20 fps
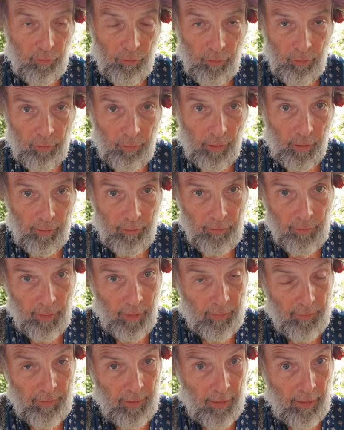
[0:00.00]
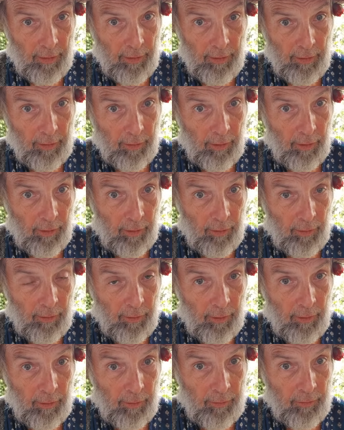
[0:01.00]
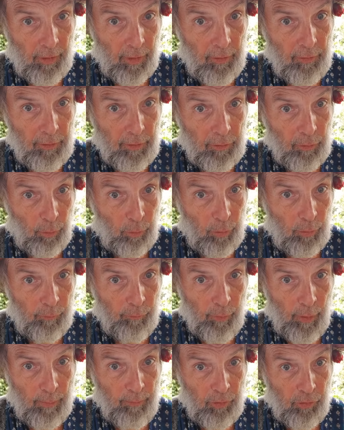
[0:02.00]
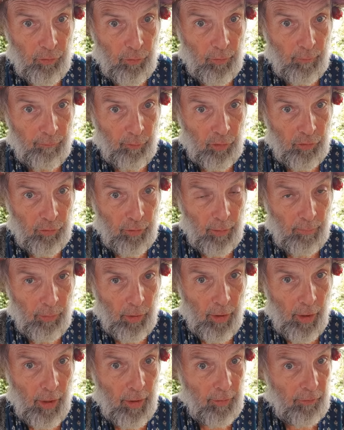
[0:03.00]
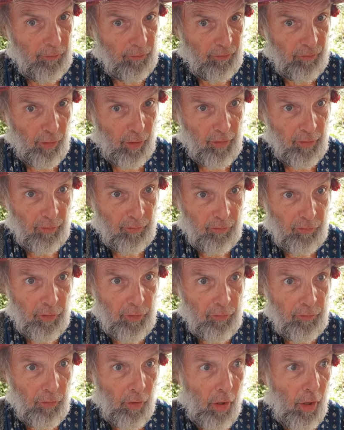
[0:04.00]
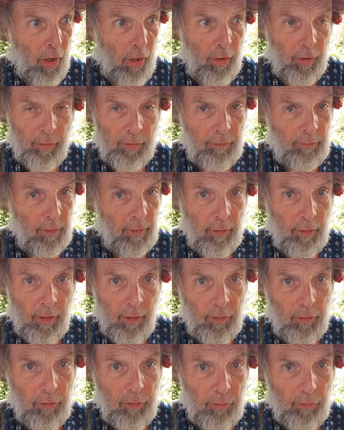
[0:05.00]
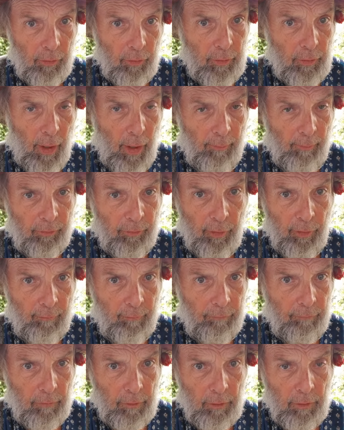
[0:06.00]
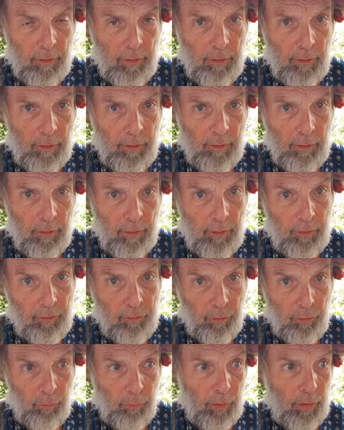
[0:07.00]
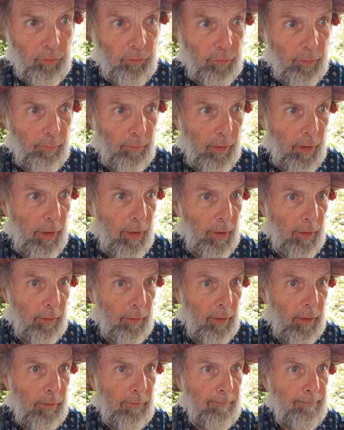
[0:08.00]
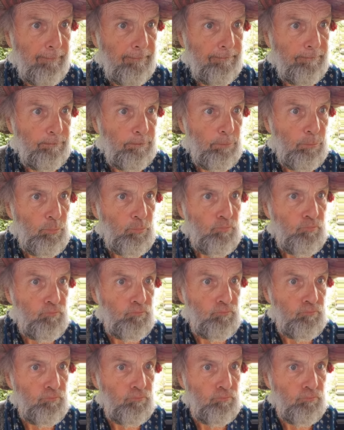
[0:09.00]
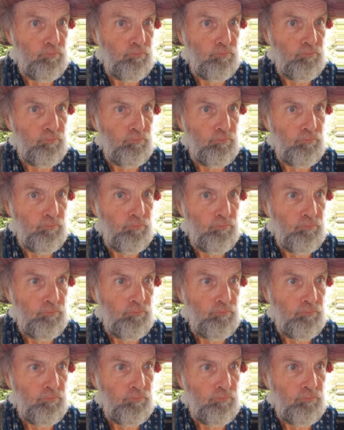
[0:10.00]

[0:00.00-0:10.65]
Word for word: who are attaining, uh, uh, attending the world famous University of Benares, studying sitar and you know the depths of Eastern wisdom there. Huh? Mm -hmm.